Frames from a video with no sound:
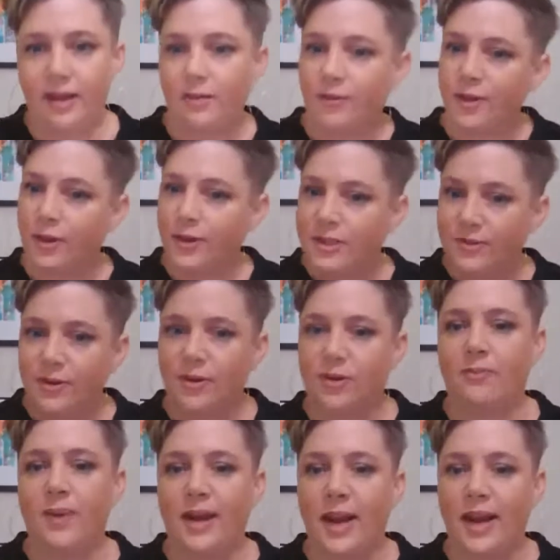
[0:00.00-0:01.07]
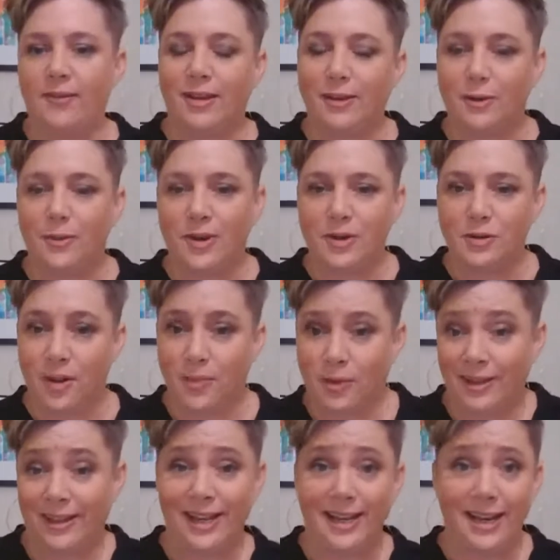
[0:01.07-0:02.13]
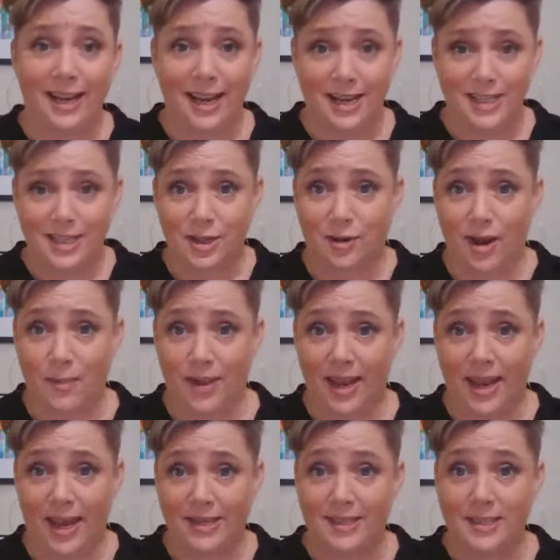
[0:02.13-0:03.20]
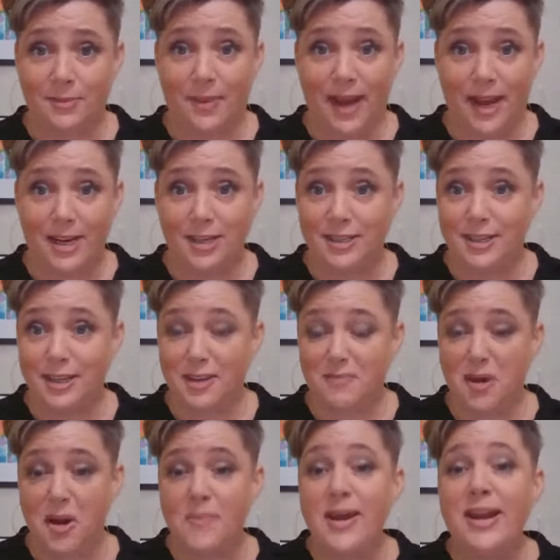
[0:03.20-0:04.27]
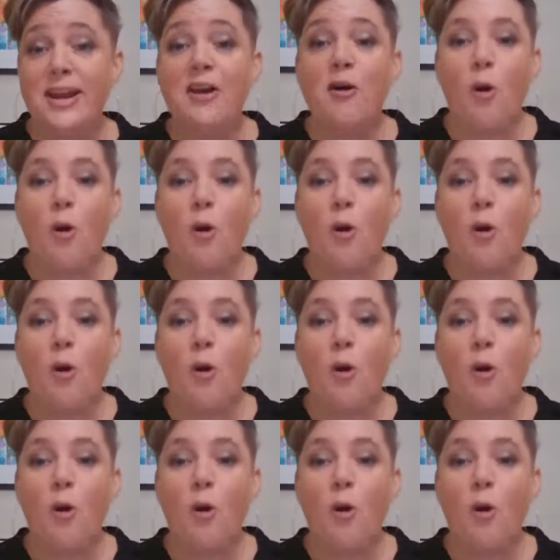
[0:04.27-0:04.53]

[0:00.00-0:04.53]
And for those of you who've been having a little bit of trouble linking Instagram accounts to pages at the moment,